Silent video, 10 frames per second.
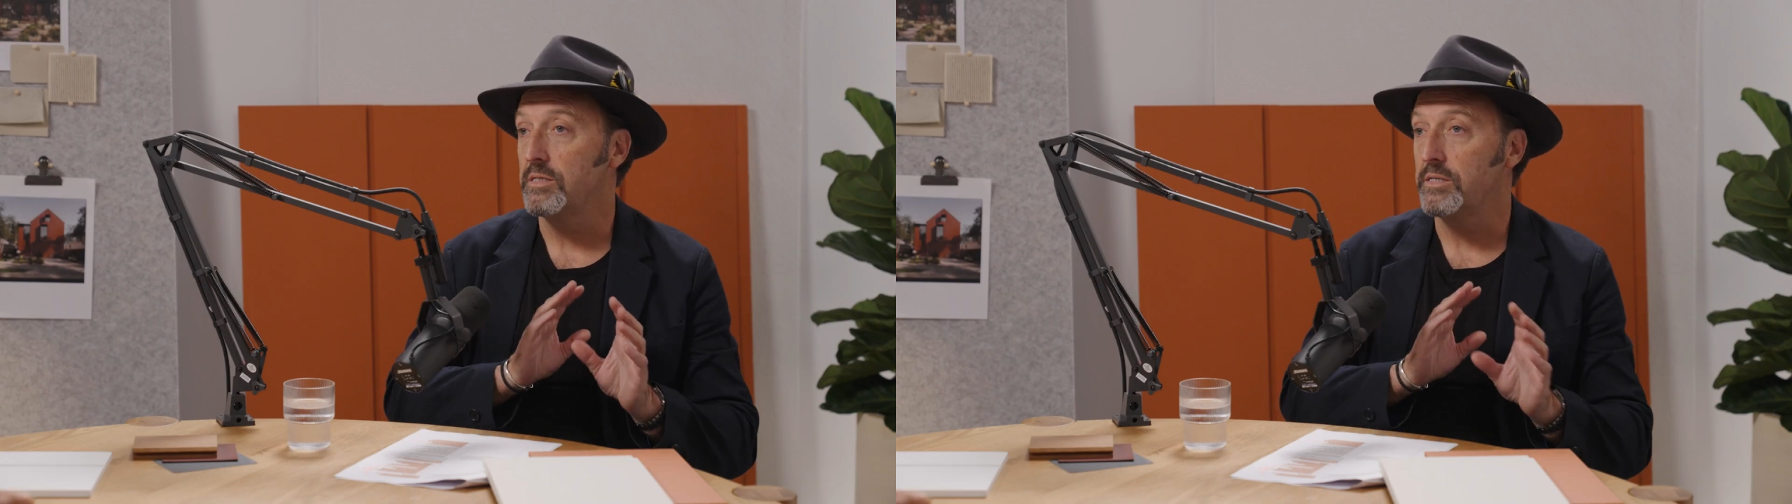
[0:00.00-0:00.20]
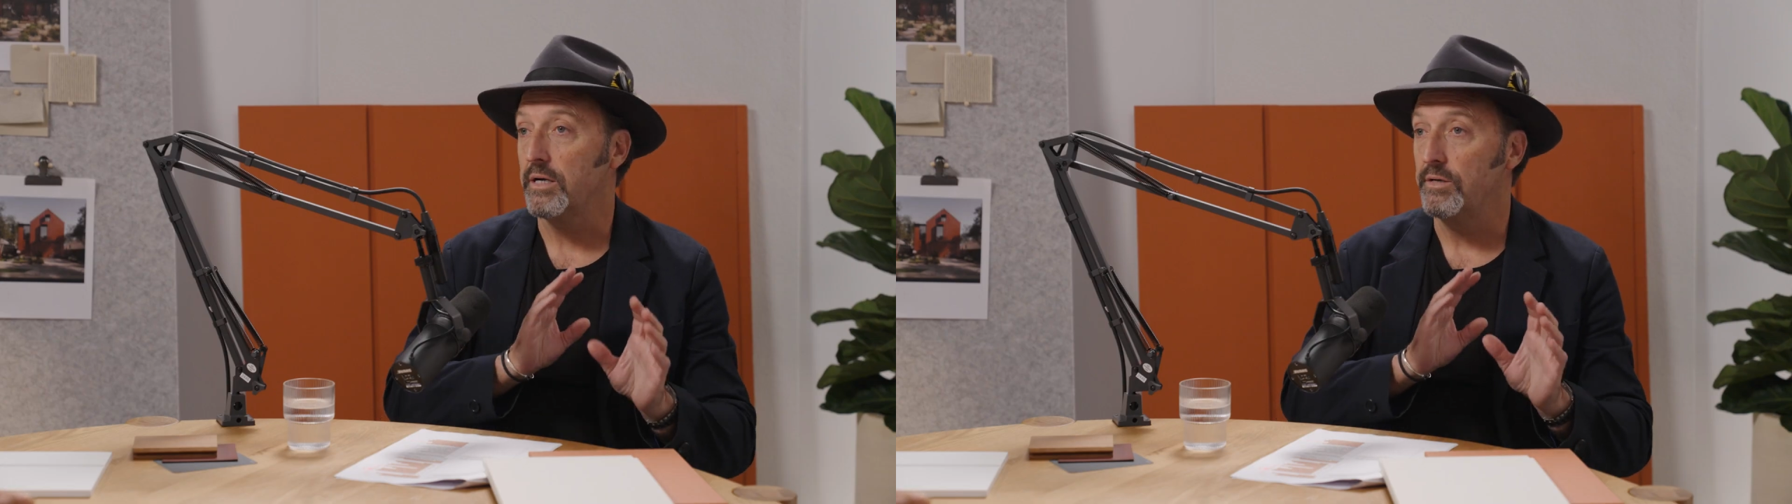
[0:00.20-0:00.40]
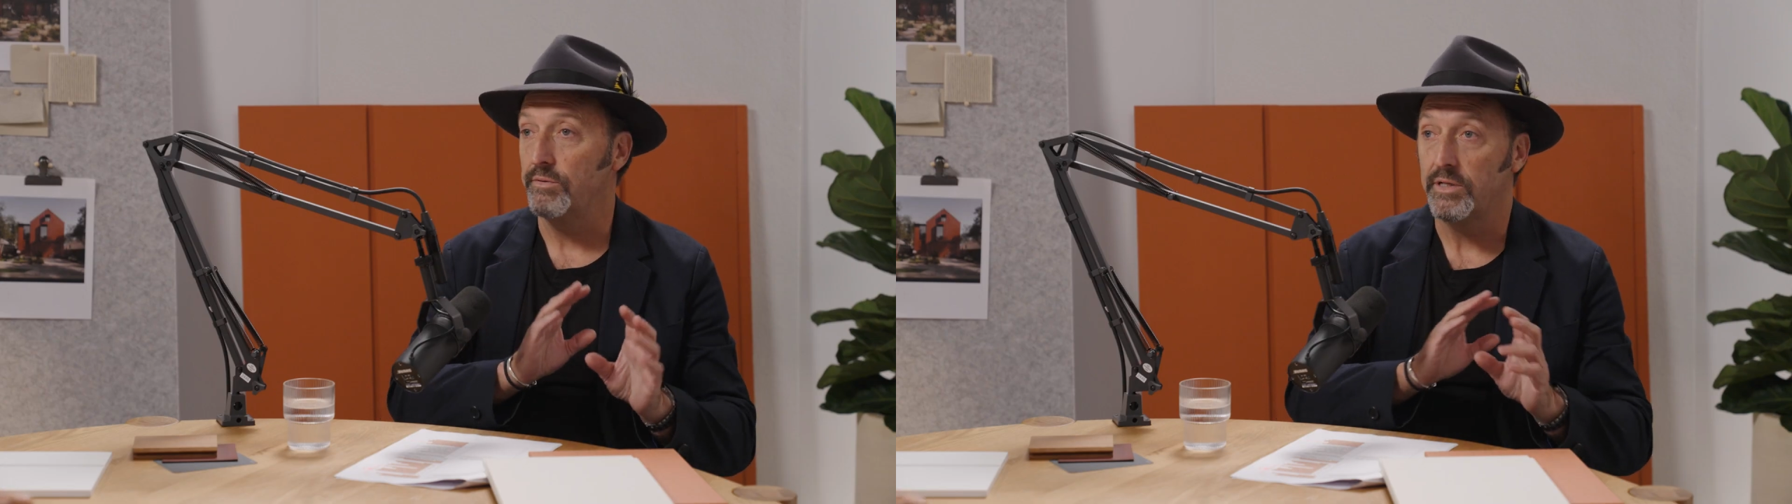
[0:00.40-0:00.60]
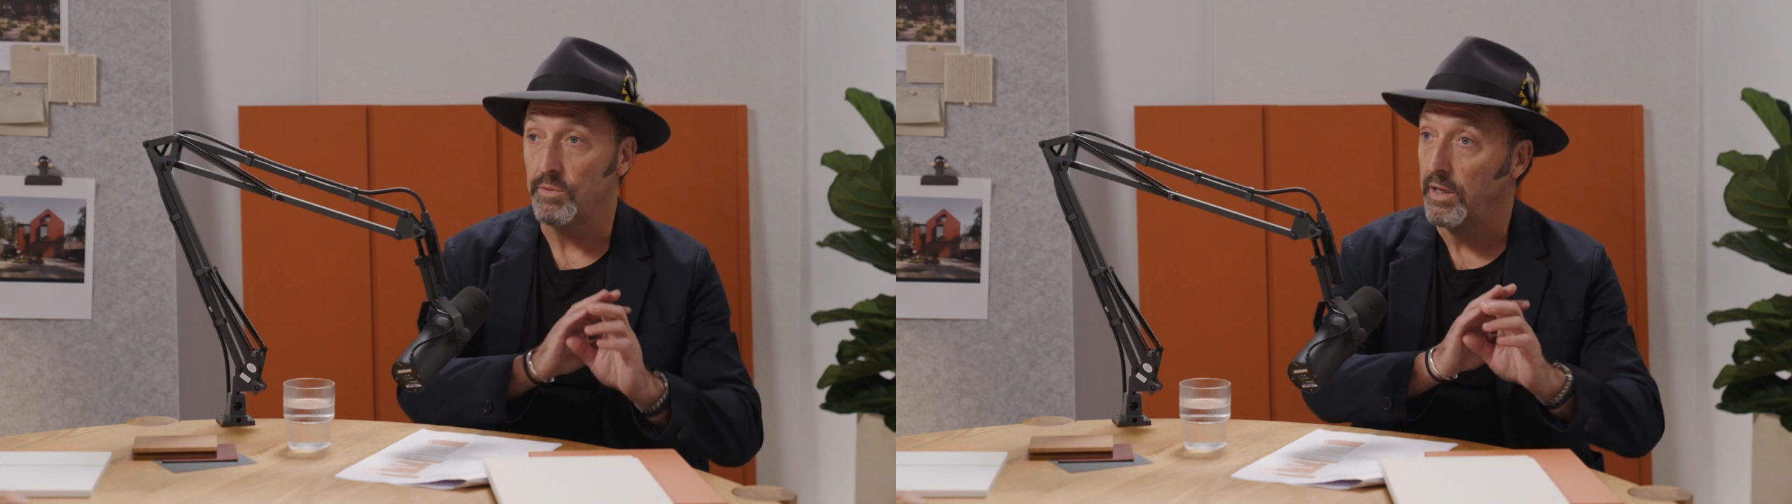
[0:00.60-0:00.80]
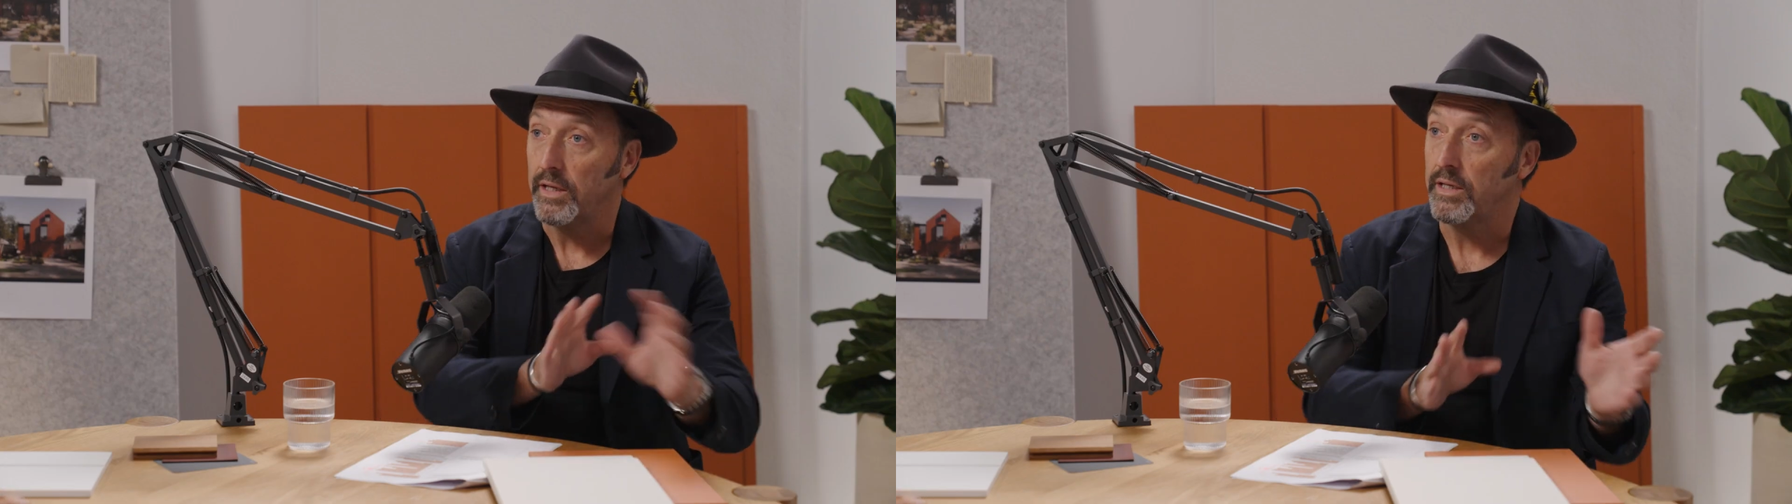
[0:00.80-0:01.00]
secondary
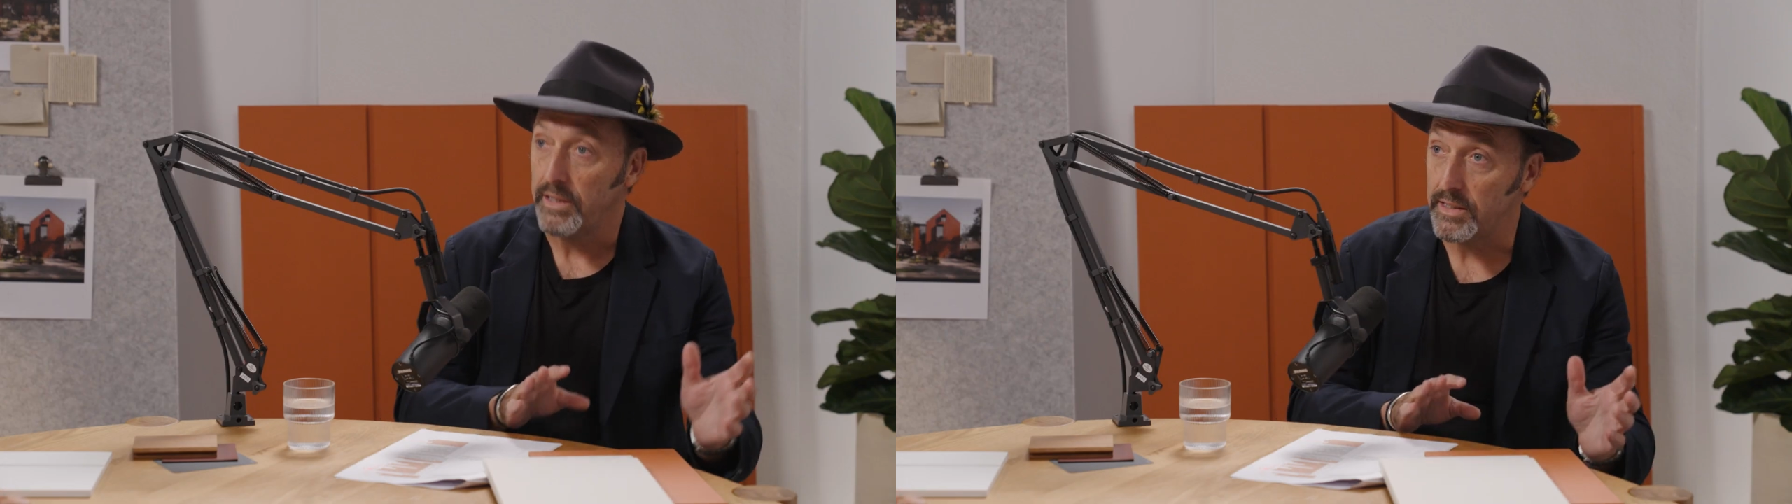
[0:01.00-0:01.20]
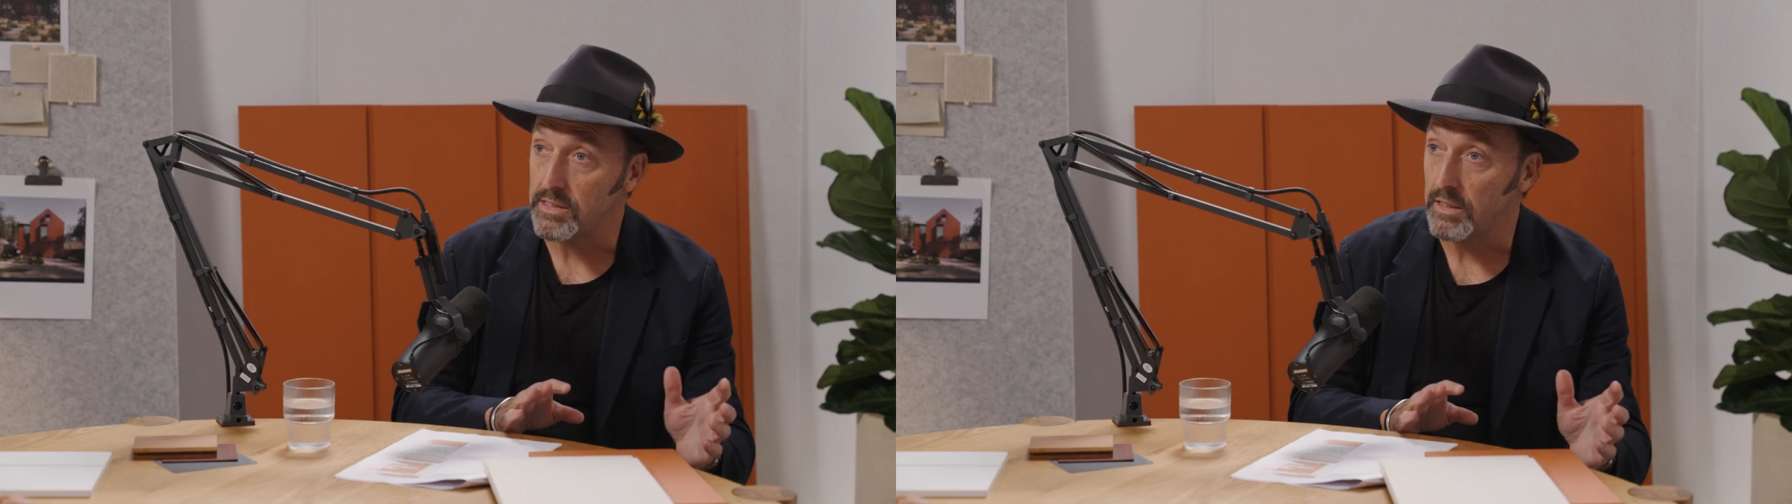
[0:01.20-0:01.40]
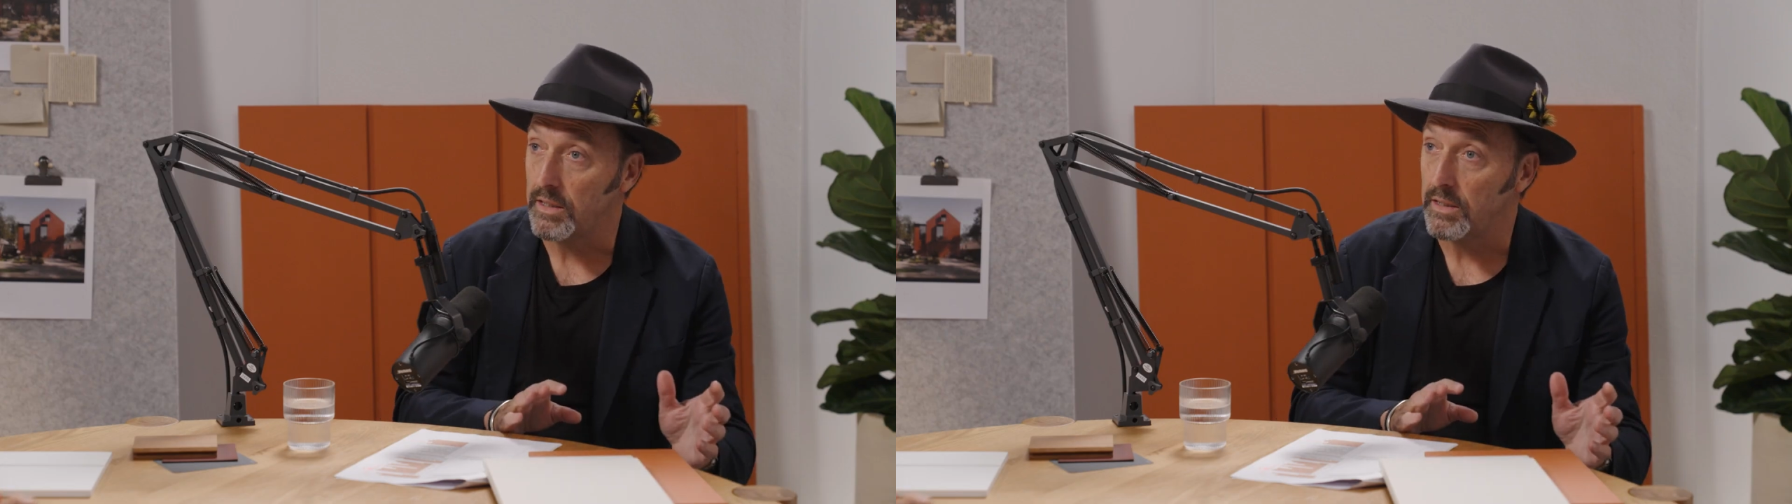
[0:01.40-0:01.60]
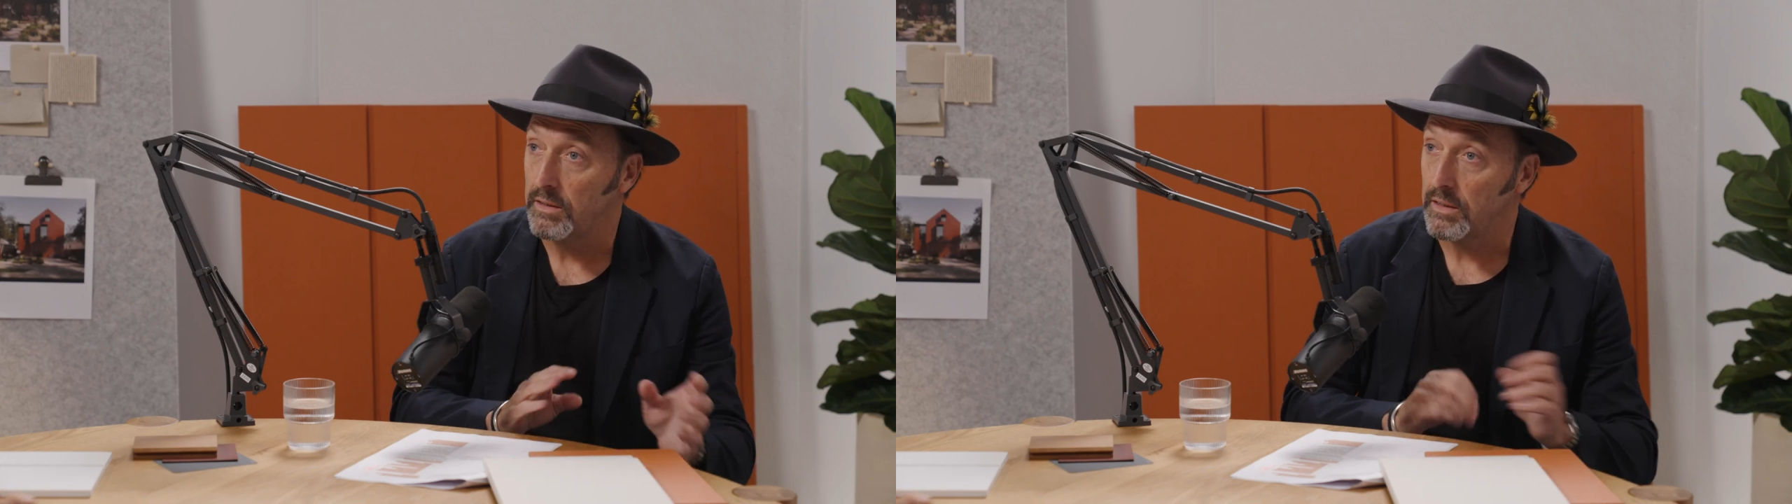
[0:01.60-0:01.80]
dwelling inside